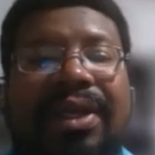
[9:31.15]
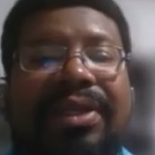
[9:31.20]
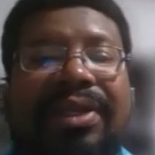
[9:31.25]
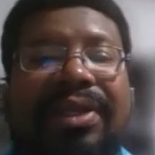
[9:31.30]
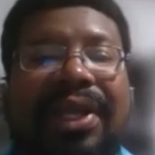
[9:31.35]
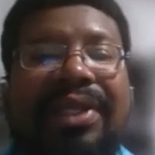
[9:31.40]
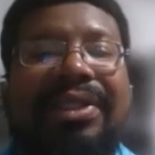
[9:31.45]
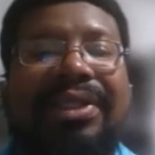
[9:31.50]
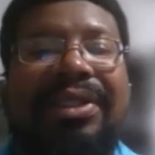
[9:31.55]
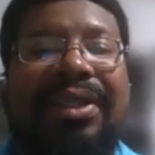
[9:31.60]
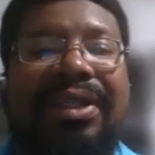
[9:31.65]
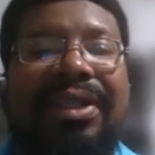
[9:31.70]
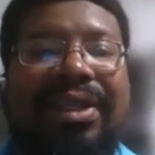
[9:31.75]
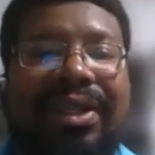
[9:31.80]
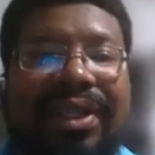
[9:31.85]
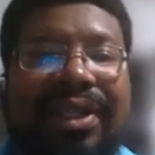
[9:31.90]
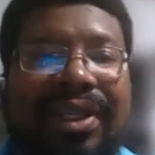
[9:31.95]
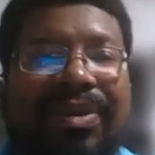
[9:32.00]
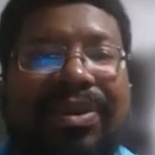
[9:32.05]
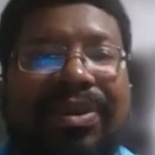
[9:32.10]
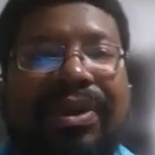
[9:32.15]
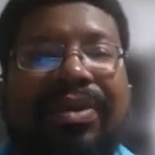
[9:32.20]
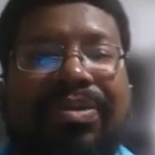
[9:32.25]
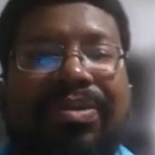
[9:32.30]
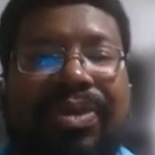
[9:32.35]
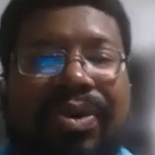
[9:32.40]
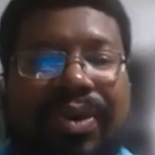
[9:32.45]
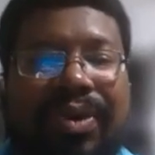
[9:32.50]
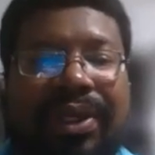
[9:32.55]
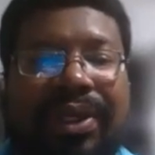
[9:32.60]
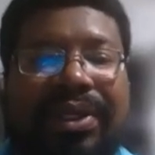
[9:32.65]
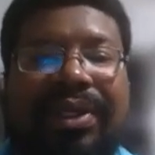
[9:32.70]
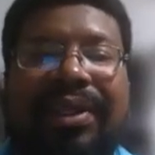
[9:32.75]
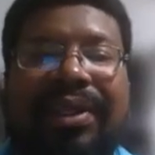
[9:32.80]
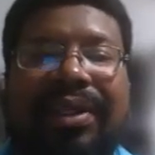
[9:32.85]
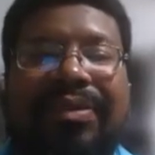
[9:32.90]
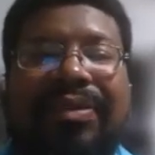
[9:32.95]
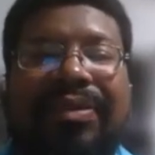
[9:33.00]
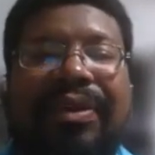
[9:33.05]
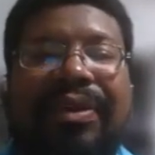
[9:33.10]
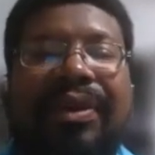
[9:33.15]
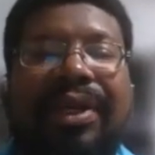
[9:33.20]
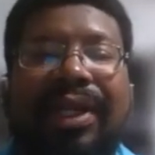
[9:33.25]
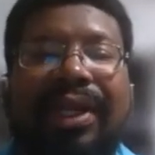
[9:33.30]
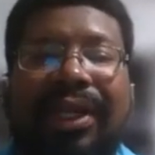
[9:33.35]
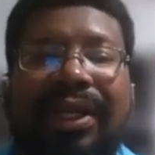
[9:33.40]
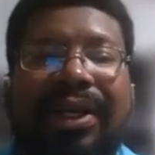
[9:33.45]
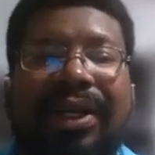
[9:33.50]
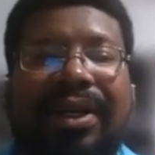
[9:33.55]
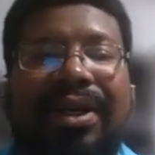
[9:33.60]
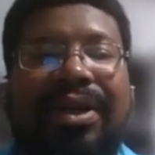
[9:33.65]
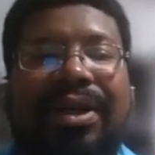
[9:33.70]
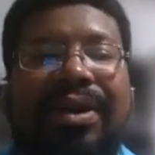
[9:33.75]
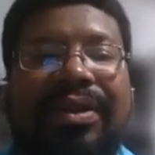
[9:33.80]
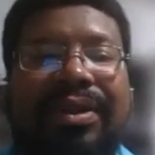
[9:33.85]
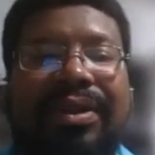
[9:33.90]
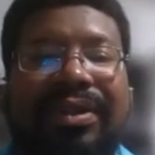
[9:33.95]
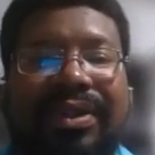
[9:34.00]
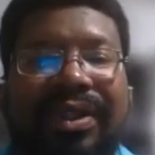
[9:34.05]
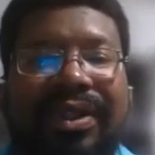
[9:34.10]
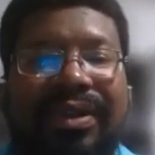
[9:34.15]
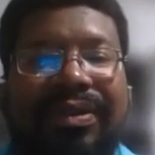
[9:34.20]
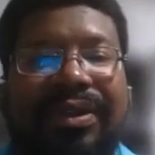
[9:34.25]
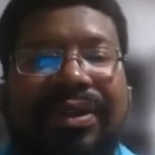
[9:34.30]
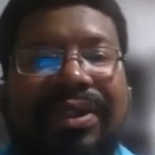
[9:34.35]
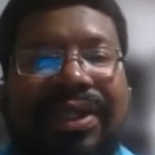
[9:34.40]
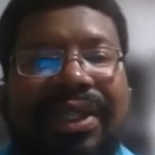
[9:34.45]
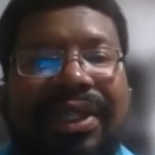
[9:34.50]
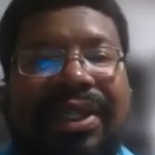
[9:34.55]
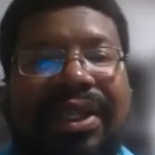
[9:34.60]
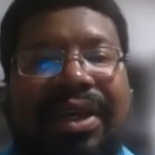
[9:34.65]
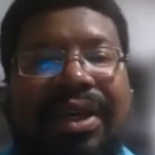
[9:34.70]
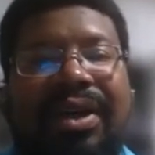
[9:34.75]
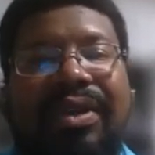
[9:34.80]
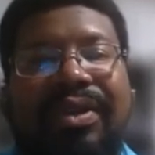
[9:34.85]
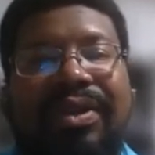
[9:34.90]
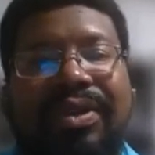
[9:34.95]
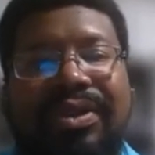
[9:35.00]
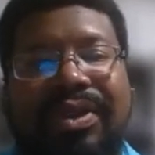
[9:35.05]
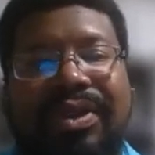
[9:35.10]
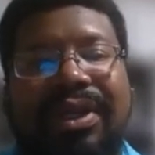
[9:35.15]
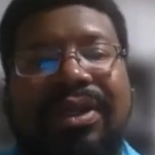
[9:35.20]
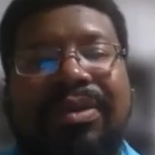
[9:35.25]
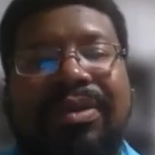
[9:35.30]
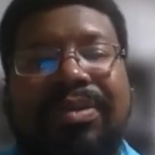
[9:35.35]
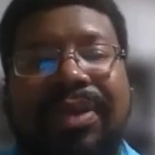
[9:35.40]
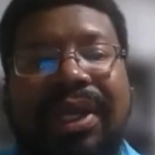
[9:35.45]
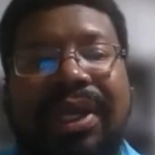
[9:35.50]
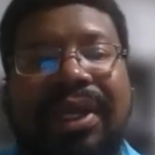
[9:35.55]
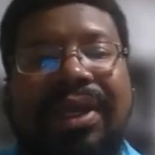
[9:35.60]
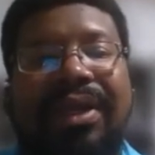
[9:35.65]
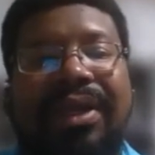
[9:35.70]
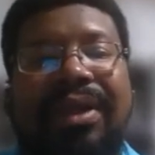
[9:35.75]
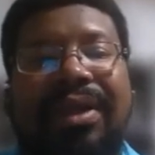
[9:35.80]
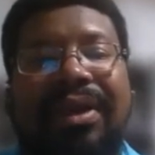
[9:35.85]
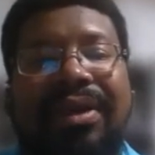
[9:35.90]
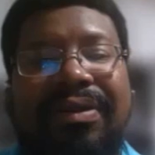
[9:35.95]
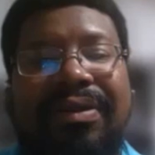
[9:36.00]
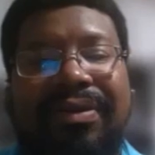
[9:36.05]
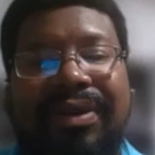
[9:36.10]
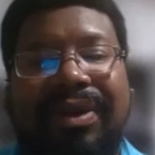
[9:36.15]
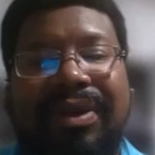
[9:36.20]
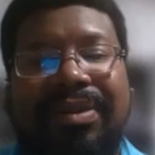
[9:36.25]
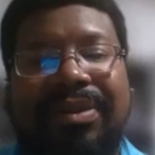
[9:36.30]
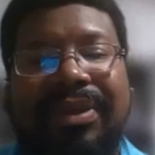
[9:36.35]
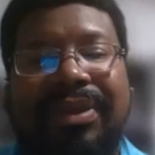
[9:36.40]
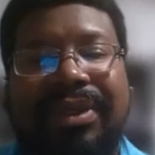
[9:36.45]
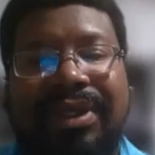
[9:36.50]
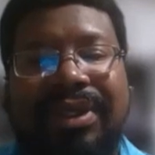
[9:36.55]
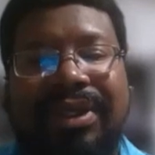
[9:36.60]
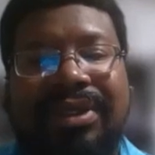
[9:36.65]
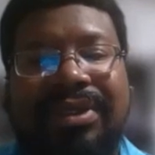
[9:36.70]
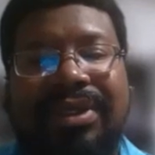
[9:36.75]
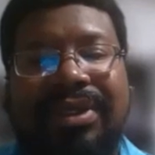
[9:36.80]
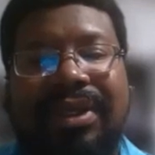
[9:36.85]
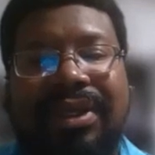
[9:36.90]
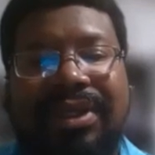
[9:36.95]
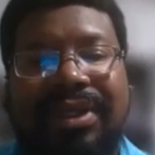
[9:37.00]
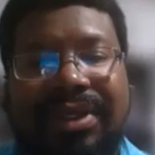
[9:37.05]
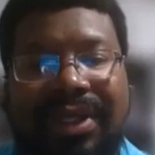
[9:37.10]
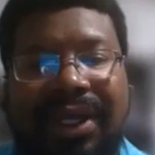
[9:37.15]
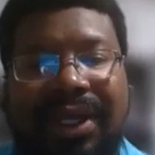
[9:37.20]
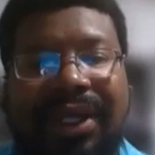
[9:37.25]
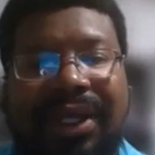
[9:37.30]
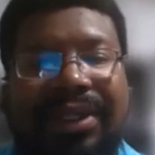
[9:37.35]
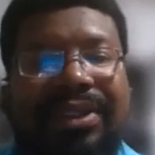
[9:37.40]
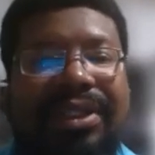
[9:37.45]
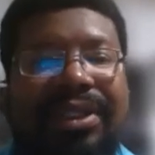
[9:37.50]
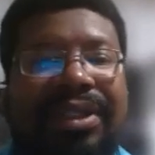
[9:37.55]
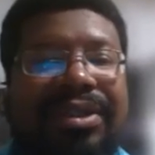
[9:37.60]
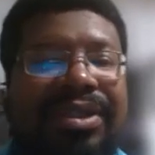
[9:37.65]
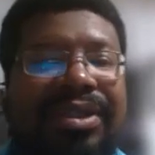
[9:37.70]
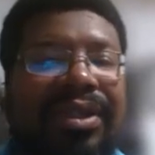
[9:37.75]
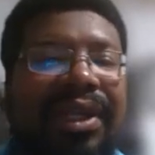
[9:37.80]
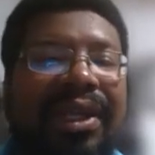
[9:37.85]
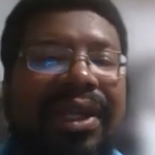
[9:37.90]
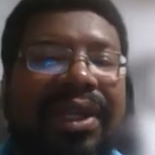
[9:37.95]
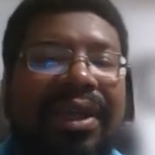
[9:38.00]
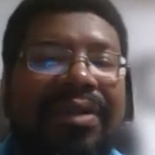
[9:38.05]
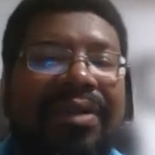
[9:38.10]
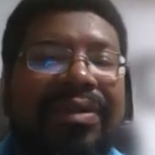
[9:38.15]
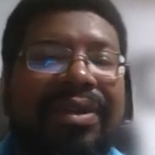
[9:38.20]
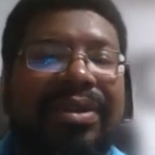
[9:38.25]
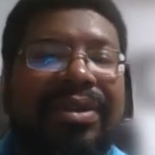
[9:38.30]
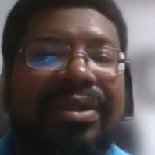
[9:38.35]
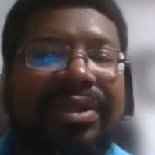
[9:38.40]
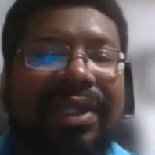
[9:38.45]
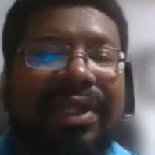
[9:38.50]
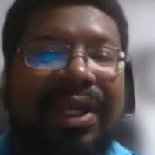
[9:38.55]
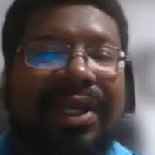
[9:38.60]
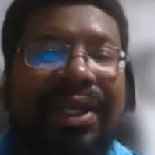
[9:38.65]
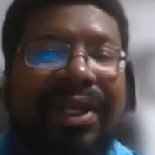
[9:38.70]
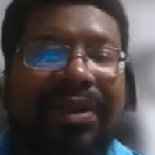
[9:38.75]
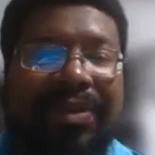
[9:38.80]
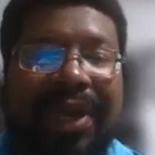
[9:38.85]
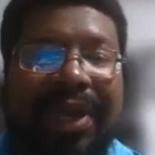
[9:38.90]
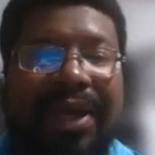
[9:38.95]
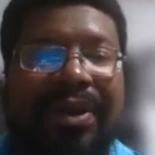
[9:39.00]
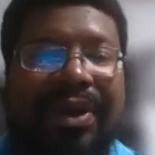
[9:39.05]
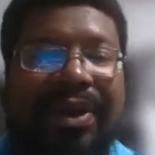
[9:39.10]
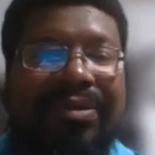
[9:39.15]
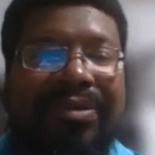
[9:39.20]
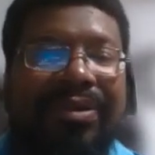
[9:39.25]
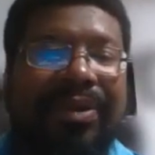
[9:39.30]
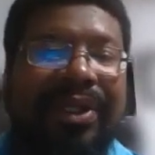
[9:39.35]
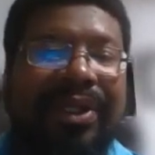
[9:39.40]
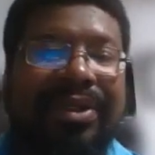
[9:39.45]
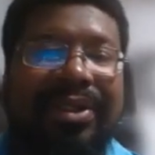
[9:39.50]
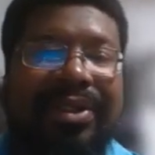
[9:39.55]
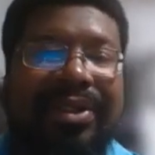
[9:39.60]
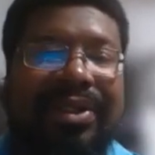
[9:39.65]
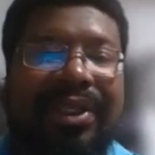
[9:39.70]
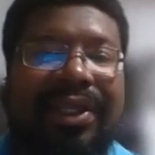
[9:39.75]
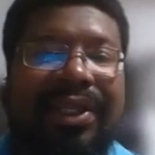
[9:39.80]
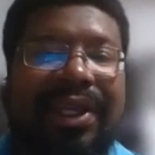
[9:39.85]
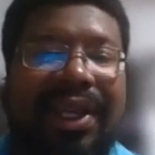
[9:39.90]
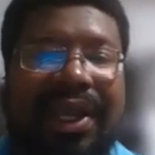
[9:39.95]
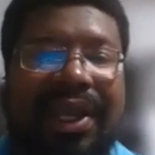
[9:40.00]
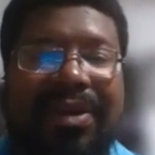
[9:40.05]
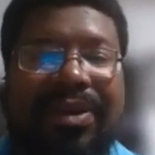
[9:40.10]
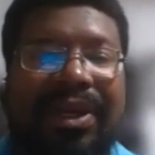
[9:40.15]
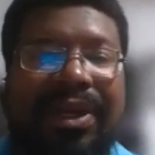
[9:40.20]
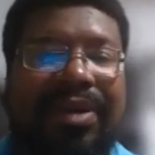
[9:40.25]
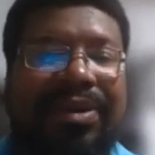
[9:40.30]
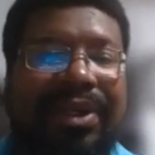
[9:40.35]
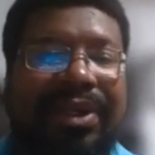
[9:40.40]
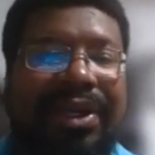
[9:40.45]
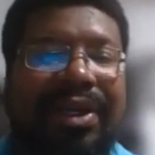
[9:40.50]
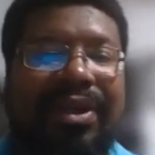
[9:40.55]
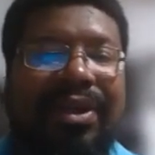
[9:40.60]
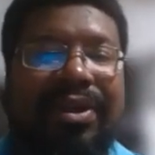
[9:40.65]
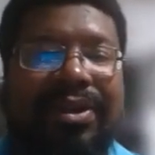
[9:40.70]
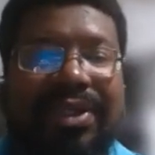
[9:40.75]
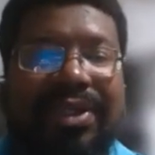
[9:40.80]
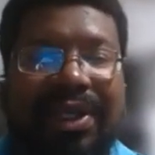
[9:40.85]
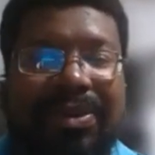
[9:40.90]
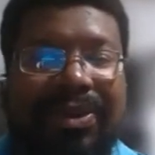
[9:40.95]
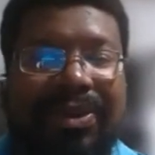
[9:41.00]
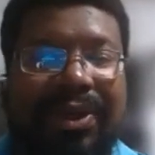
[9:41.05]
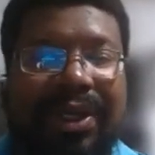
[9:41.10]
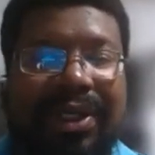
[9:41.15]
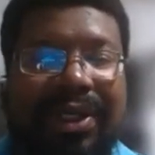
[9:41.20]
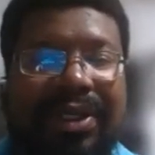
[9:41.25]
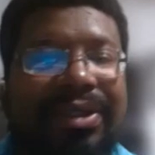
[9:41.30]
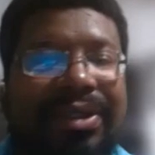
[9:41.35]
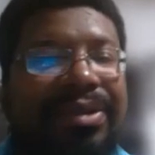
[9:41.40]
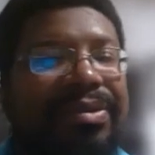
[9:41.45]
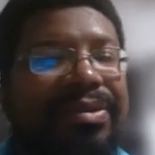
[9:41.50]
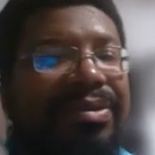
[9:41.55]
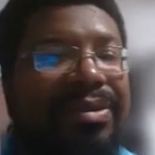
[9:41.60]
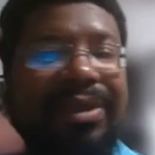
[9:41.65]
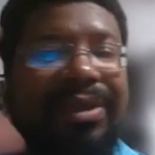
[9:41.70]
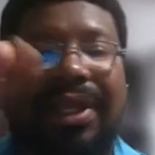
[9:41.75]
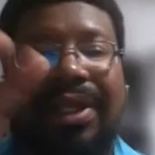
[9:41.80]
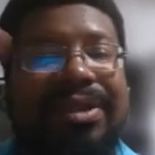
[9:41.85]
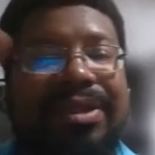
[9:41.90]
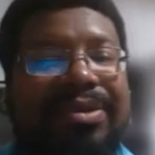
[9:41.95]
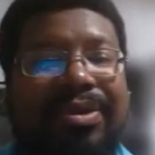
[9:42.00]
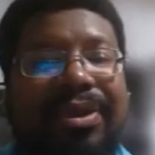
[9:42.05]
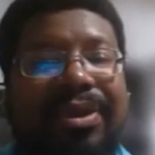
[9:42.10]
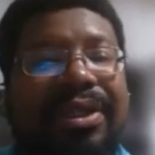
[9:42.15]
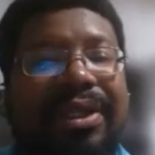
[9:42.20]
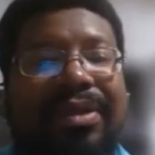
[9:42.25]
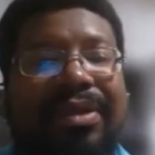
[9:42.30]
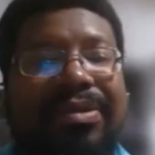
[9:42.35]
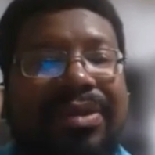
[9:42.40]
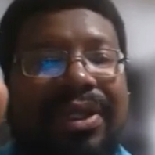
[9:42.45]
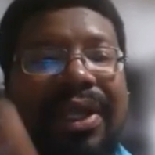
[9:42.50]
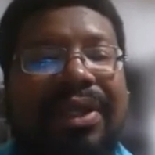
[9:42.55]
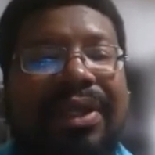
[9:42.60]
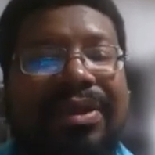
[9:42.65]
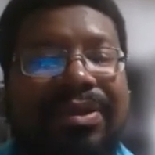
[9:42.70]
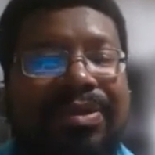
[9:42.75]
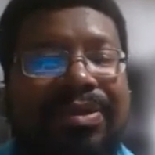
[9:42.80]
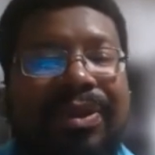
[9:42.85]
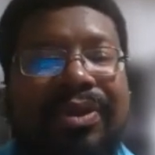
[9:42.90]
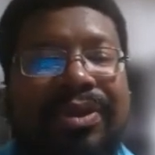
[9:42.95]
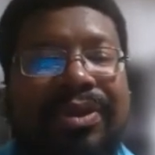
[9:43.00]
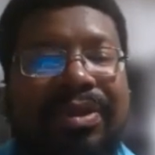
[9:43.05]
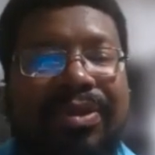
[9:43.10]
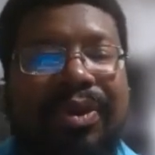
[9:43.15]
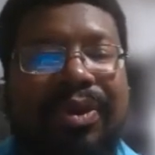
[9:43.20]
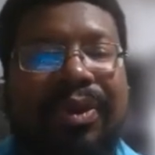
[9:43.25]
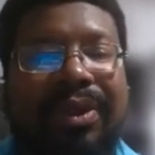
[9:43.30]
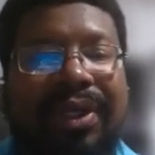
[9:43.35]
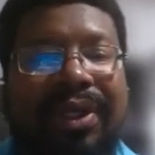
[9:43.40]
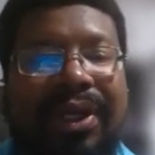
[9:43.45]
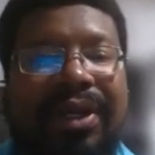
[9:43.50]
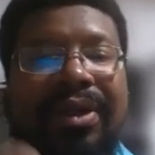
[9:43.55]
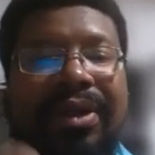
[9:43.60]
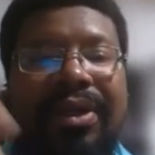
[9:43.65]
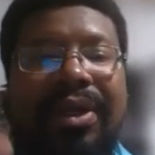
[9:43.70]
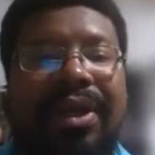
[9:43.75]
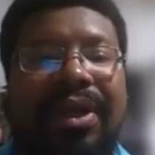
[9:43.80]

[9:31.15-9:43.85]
That's the deliberate point. That's very clear on the surface that the author is trying to make from this text. So they gave you that background information. They said that Abraham and Lot are separated. That's most important there.